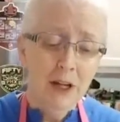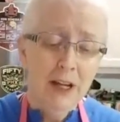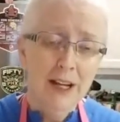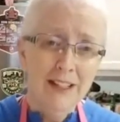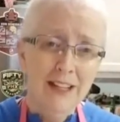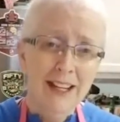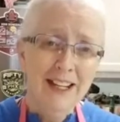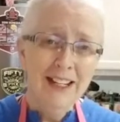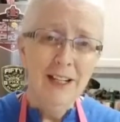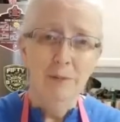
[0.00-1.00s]
that's an
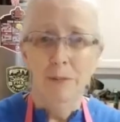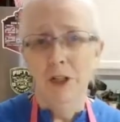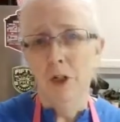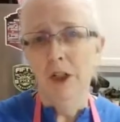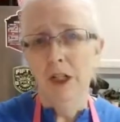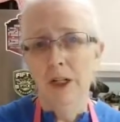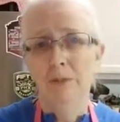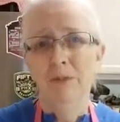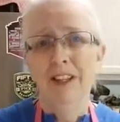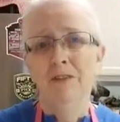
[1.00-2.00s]
8-cup measuring cup,
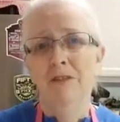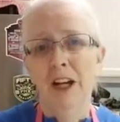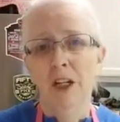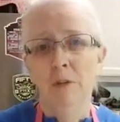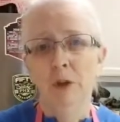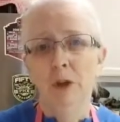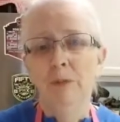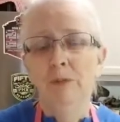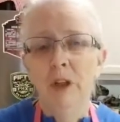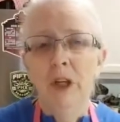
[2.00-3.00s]
invaluable.
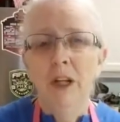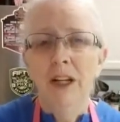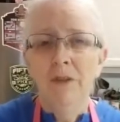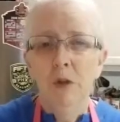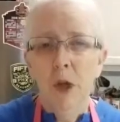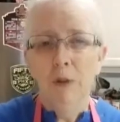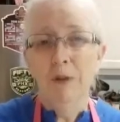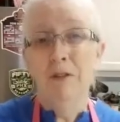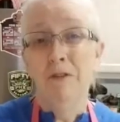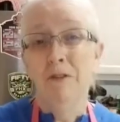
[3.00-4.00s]
If you happen
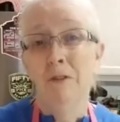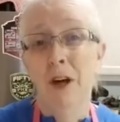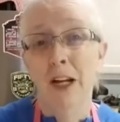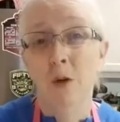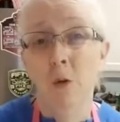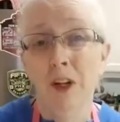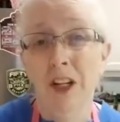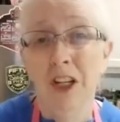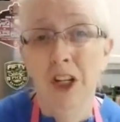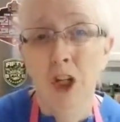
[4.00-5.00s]
to find one
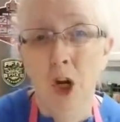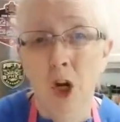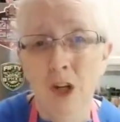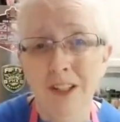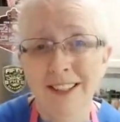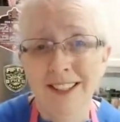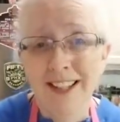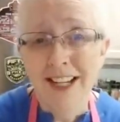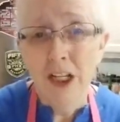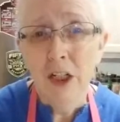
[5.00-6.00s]
at a yard
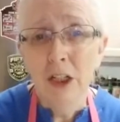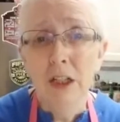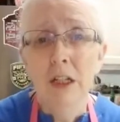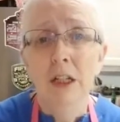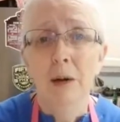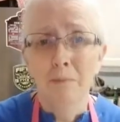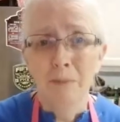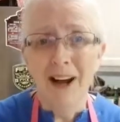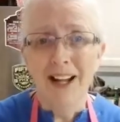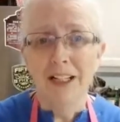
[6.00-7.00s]
sale,
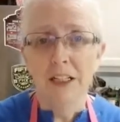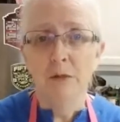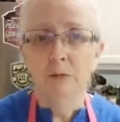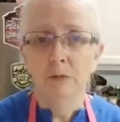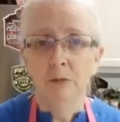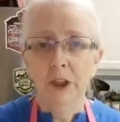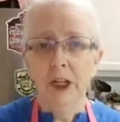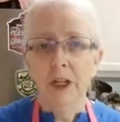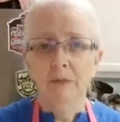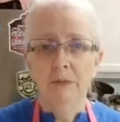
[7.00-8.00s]
buy it,
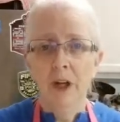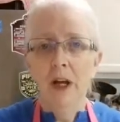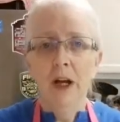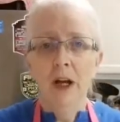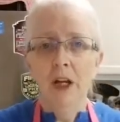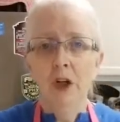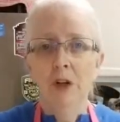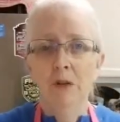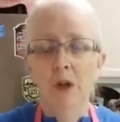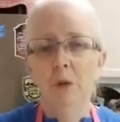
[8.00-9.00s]
okay? I don't
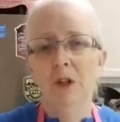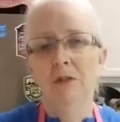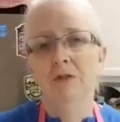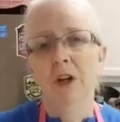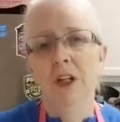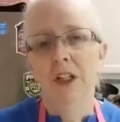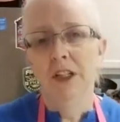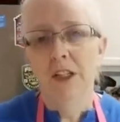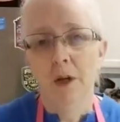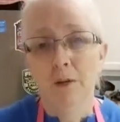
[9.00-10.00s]
even know where you can find
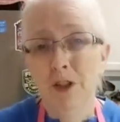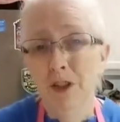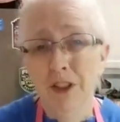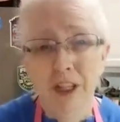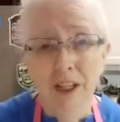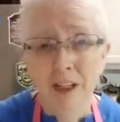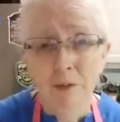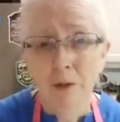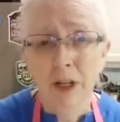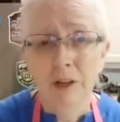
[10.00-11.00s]
these now. I'm sure you
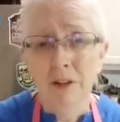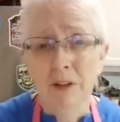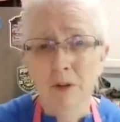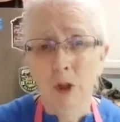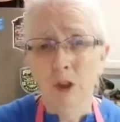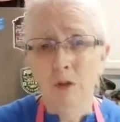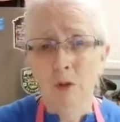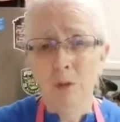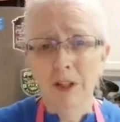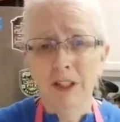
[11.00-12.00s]
can, but I've never looked for
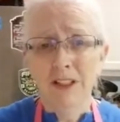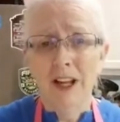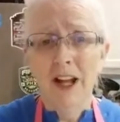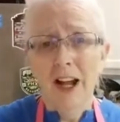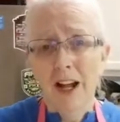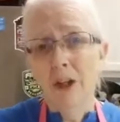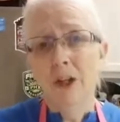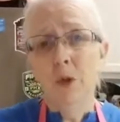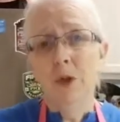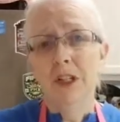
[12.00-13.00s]
them because I've got
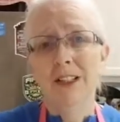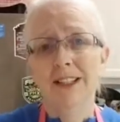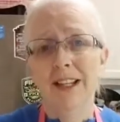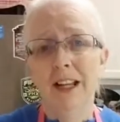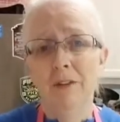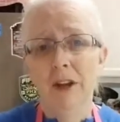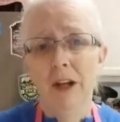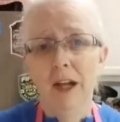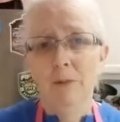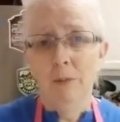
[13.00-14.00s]
two of these that I've
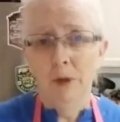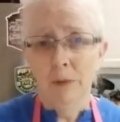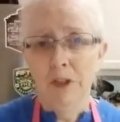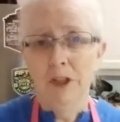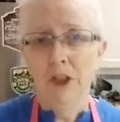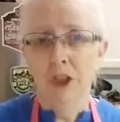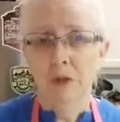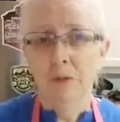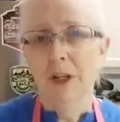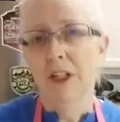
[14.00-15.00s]
had pretty much
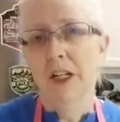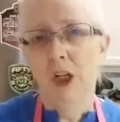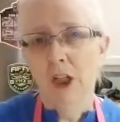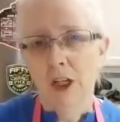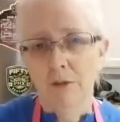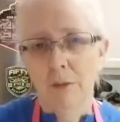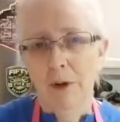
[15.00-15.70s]
my entire life. My